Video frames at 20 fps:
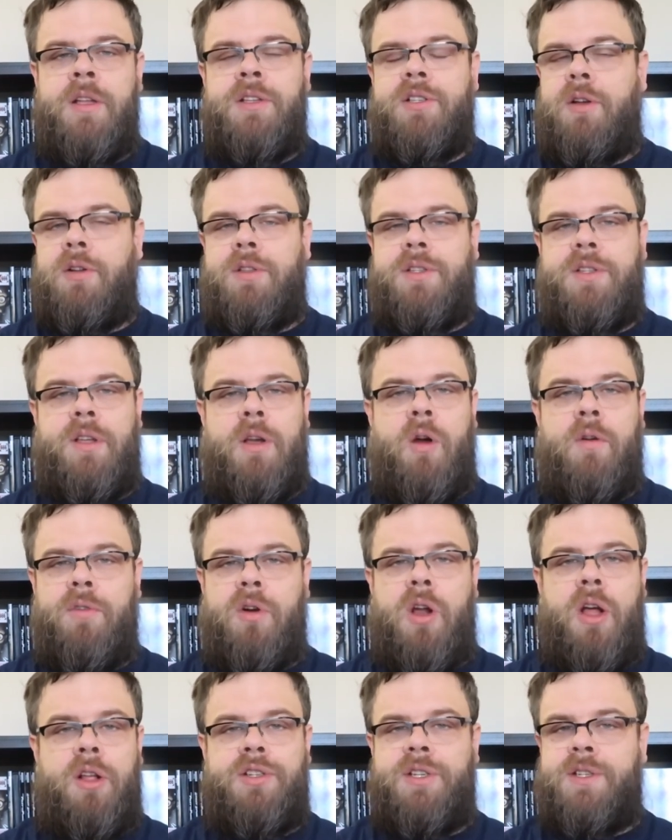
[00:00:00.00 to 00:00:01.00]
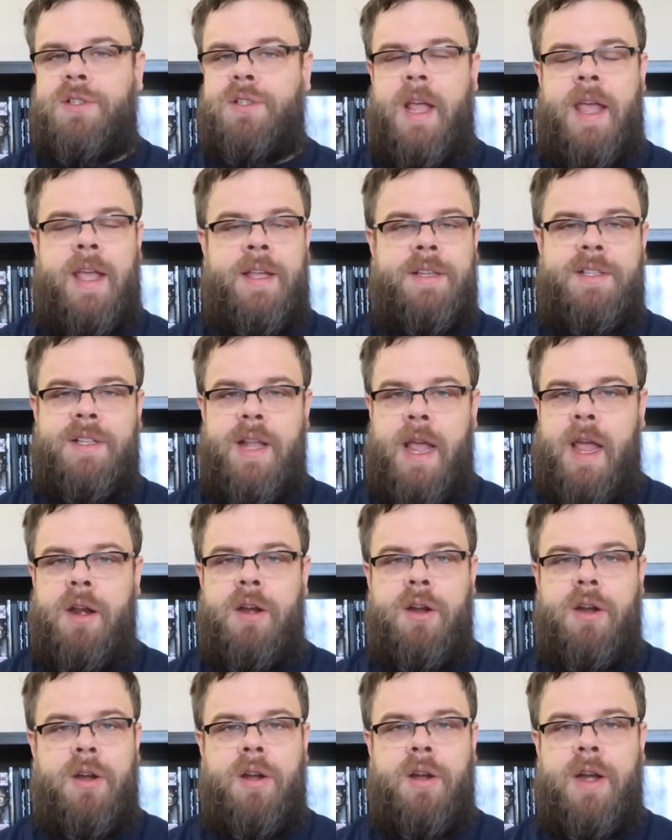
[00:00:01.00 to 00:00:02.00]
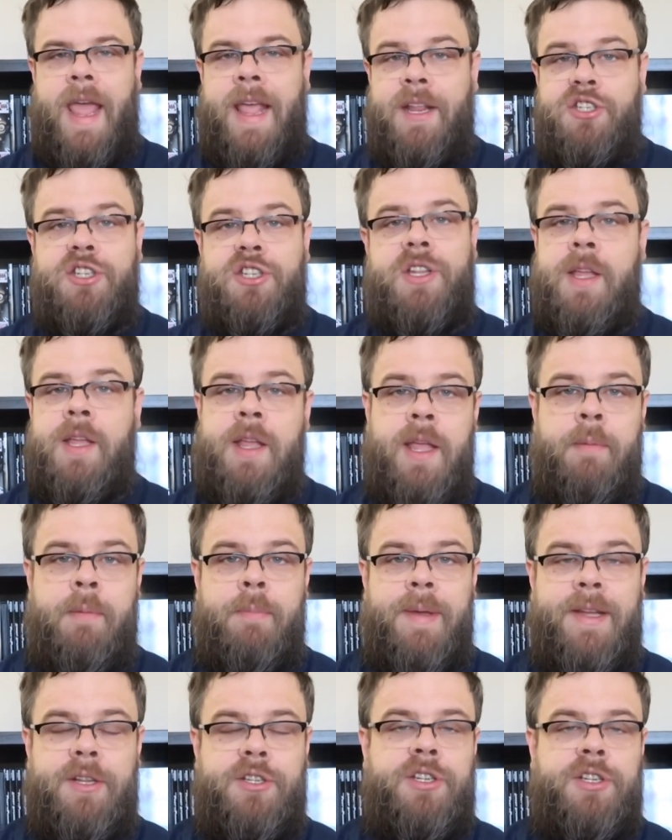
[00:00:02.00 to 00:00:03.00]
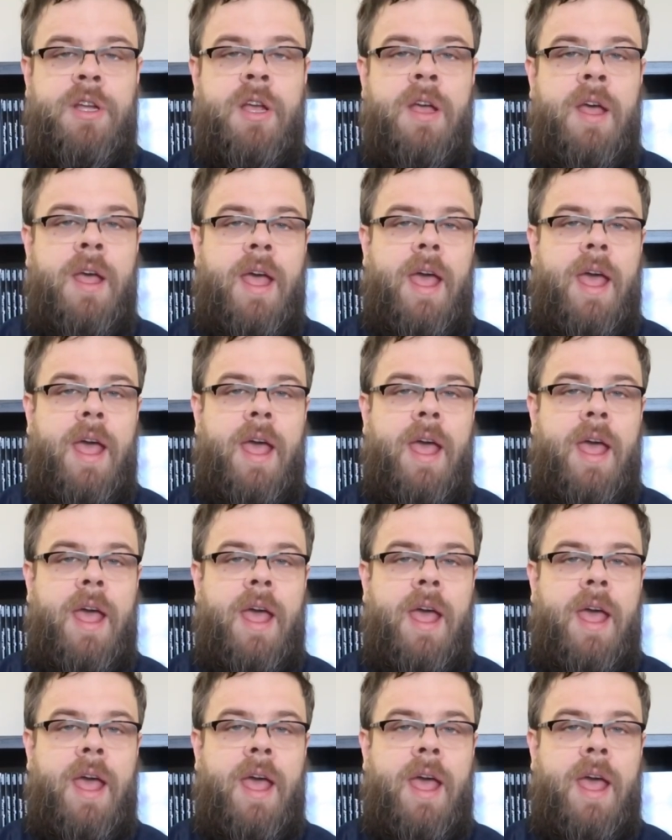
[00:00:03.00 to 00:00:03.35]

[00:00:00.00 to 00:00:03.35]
so it's overall just a standard HD image.